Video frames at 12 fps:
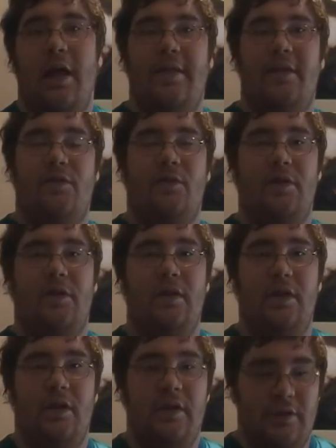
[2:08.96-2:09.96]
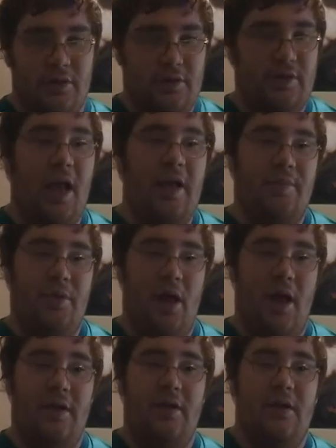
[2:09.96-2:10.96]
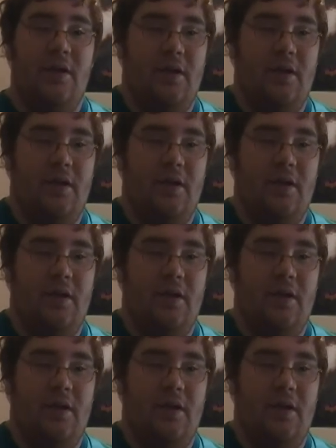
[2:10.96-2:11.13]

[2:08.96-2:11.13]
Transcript: In this one, there's a side plot